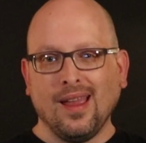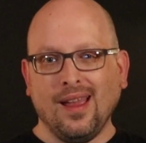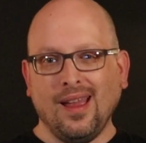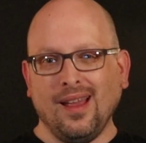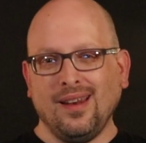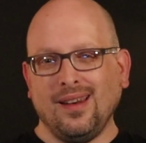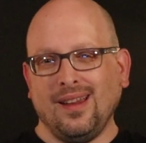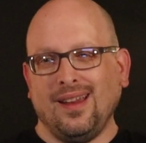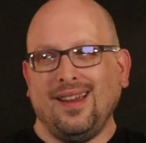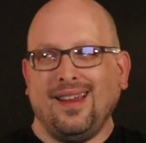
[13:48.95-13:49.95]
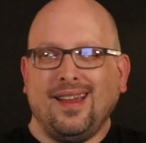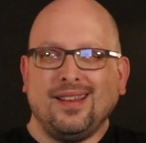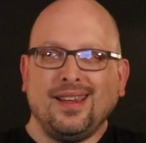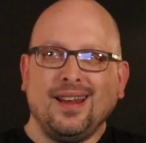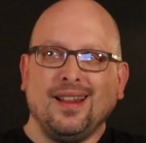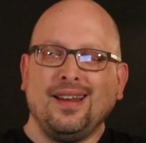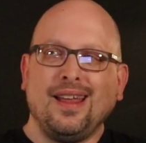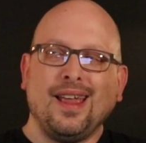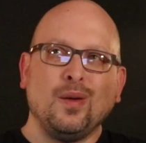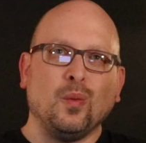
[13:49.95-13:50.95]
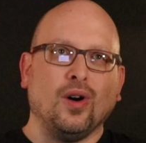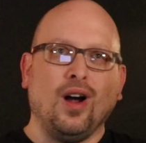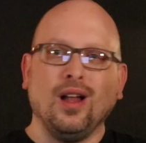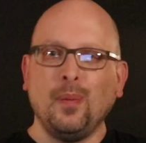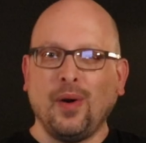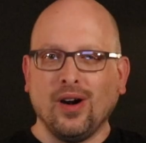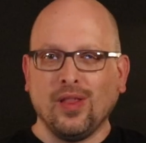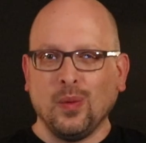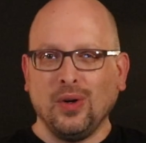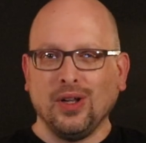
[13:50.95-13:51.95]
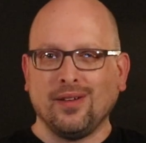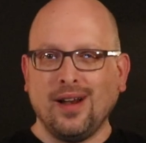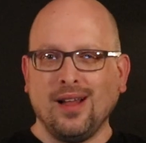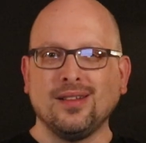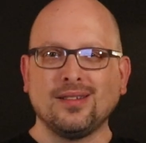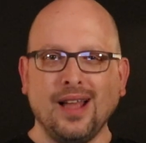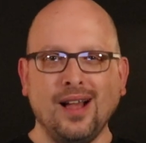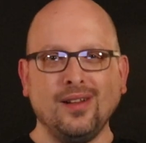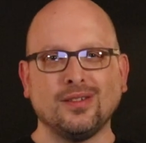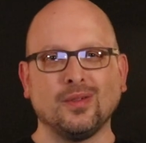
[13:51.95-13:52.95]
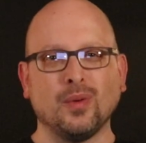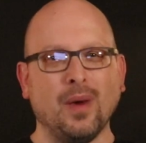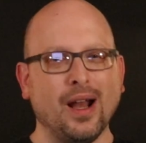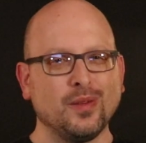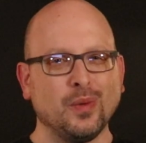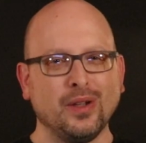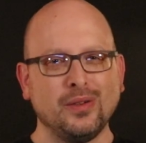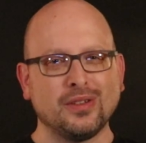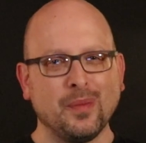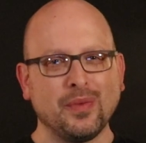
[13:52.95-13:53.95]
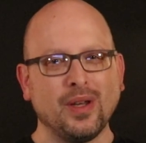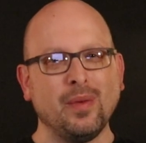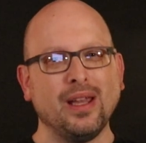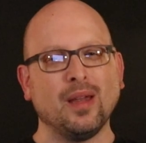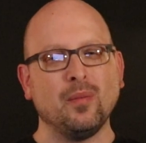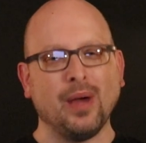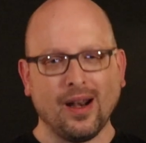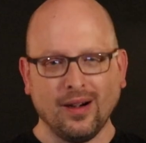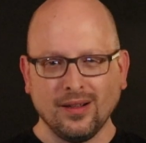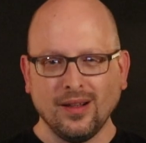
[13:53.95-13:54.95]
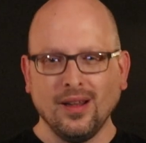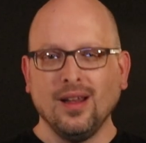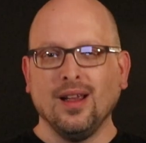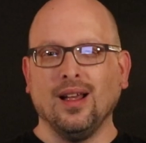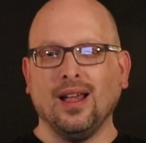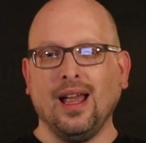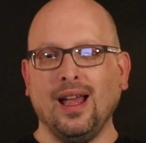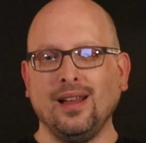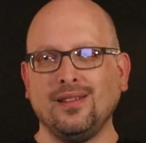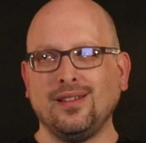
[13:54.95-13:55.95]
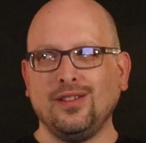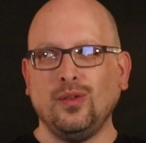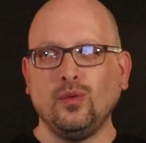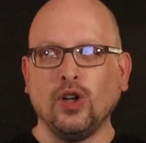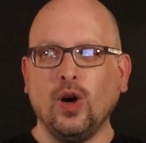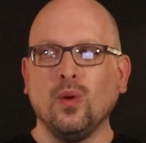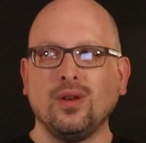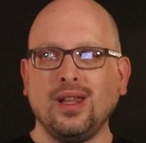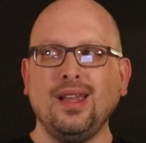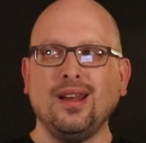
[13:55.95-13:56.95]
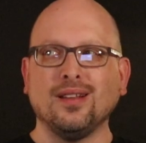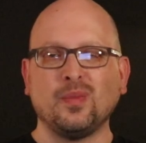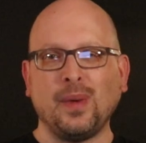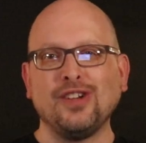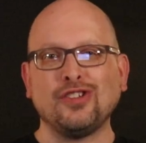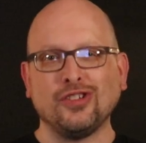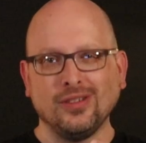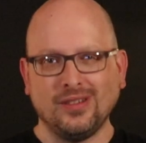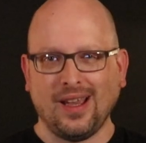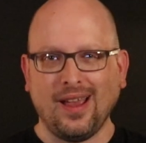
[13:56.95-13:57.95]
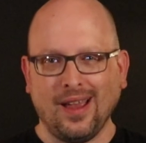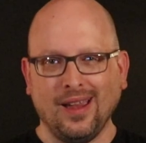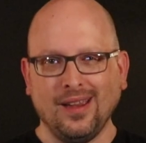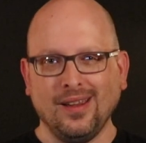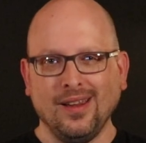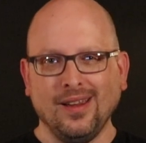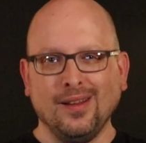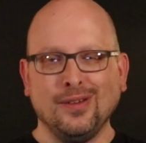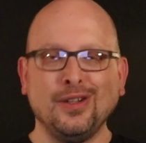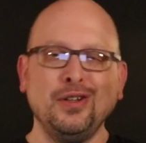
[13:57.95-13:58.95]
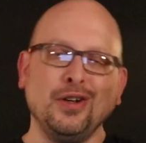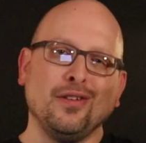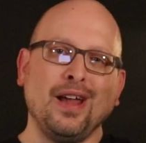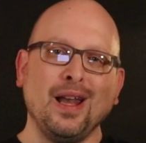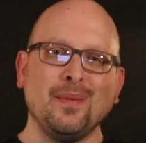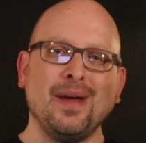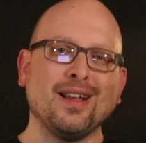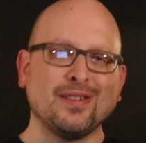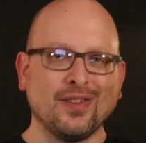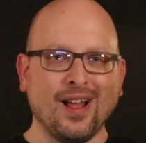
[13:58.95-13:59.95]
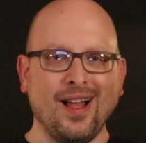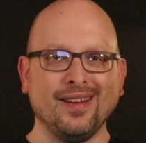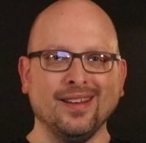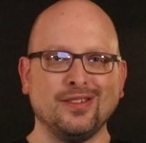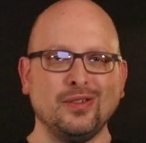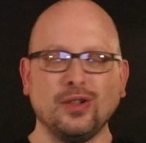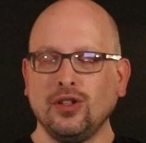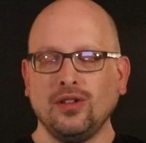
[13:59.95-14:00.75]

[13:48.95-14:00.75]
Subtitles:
And at the end of the day, we're all a part of the world around us now, so we might as well do something to make it better. And you don't need a special day to do a random act of kindness. You can do